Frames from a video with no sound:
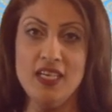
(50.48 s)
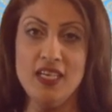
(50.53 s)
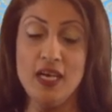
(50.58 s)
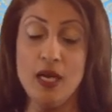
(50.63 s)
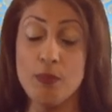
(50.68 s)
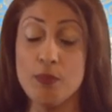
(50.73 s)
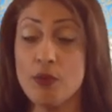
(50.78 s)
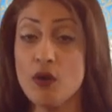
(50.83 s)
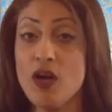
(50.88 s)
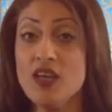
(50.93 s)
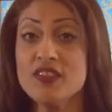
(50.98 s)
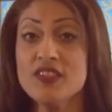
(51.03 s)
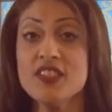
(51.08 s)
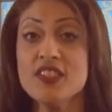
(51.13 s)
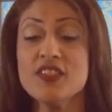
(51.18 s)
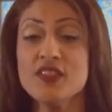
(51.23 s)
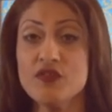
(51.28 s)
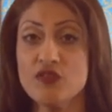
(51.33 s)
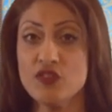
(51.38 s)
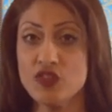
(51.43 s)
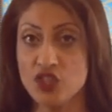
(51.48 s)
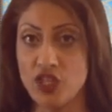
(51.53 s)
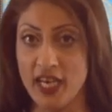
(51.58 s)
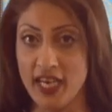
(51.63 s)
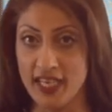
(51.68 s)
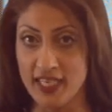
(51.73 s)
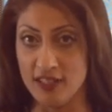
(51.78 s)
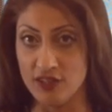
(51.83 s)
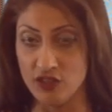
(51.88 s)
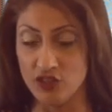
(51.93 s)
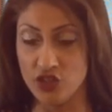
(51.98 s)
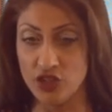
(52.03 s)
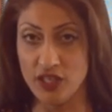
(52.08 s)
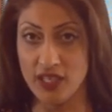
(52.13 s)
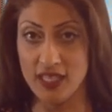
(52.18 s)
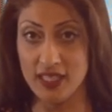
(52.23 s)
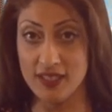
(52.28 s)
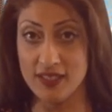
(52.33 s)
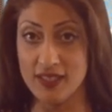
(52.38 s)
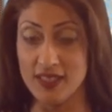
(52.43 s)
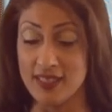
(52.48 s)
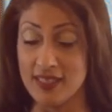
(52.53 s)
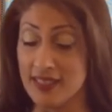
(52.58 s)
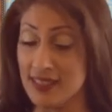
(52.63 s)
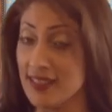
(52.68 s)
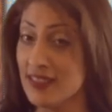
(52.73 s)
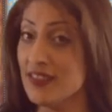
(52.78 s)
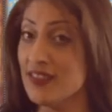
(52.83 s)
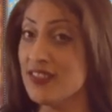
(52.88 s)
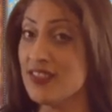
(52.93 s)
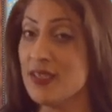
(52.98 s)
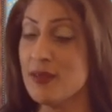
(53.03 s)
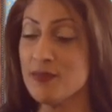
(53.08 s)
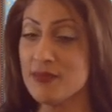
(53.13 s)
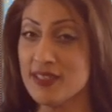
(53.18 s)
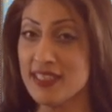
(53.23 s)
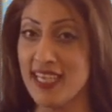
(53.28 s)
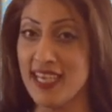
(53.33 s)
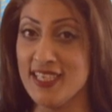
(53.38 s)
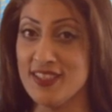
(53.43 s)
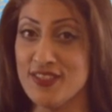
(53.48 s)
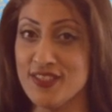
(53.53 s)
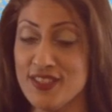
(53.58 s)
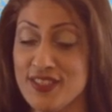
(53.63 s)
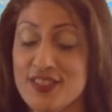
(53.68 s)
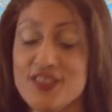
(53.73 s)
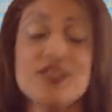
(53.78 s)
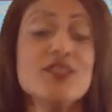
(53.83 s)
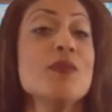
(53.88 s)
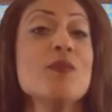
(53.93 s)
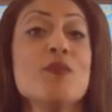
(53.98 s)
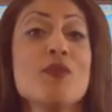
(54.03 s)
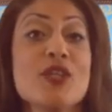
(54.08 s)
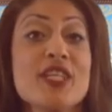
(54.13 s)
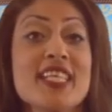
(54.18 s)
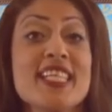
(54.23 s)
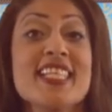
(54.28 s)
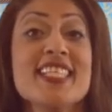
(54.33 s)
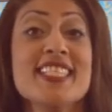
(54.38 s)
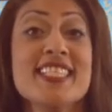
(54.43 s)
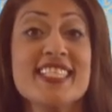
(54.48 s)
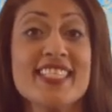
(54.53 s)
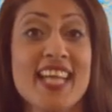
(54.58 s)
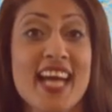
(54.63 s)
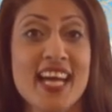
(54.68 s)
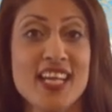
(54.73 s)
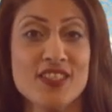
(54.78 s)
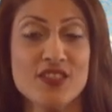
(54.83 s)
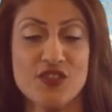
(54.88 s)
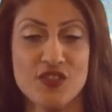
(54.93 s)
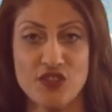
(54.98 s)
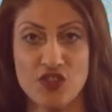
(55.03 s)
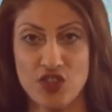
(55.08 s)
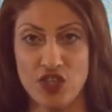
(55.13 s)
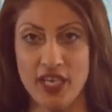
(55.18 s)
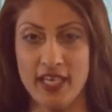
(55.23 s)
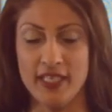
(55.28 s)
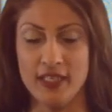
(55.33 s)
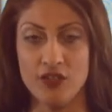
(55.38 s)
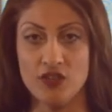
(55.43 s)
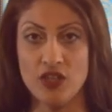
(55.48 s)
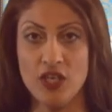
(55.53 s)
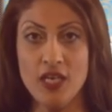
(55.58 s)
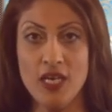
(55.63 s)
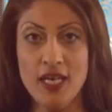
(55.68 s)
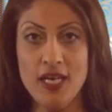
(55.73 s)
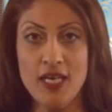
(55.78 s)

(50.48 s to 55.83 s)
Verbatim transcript: a process of change, uh, in some cases, pretty intense change.